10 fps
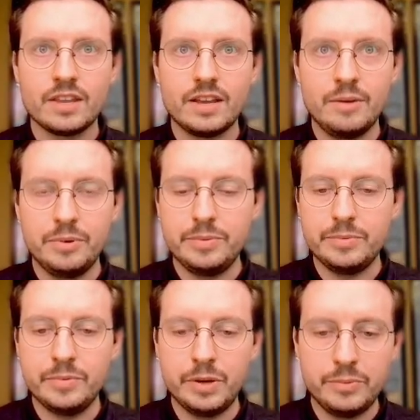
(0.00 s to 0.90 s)
And
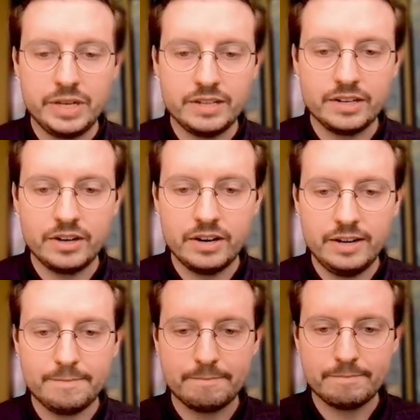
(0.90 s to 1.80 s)
when we click on
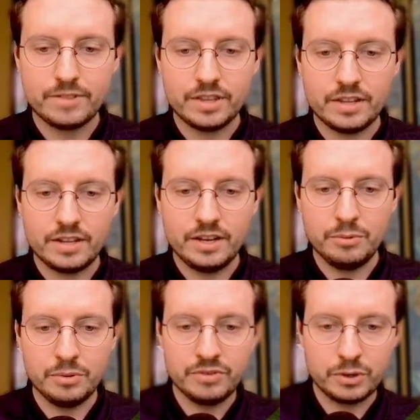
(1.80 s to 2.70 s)
it, it
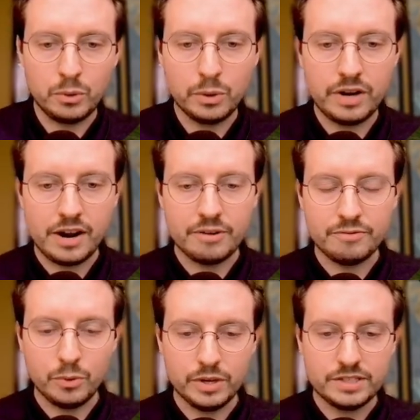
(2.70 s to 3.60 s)
will record our
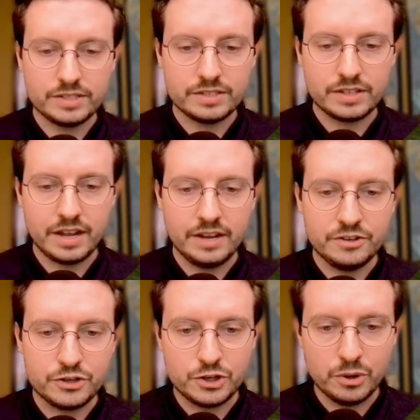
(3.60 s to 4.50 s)
voice and
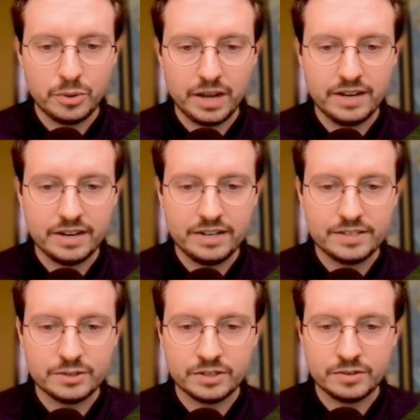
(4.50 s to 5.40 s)
show a
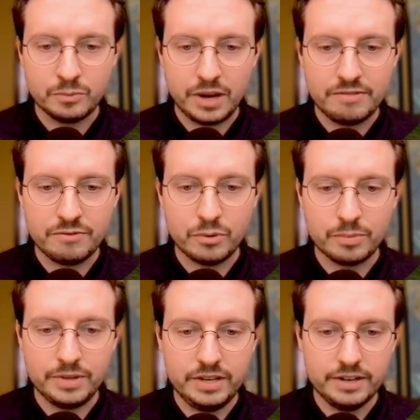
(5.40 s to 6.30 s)
nice waveform
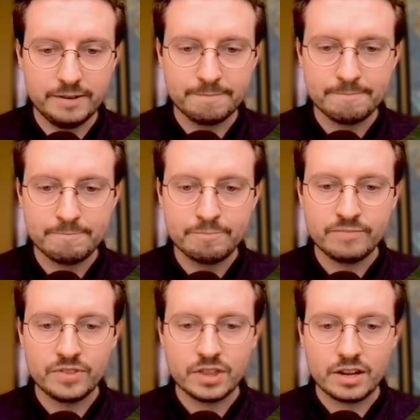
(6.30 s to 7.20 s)
here
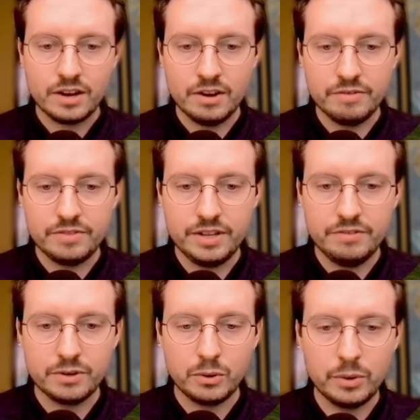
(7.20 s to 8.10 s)
of the
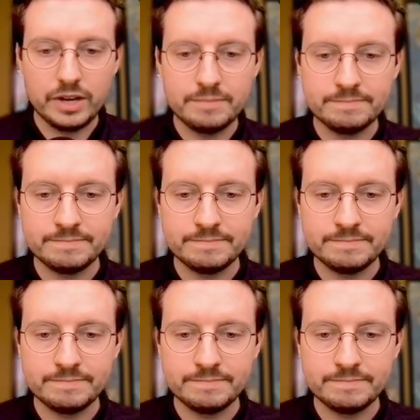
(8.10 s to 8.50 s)
recording.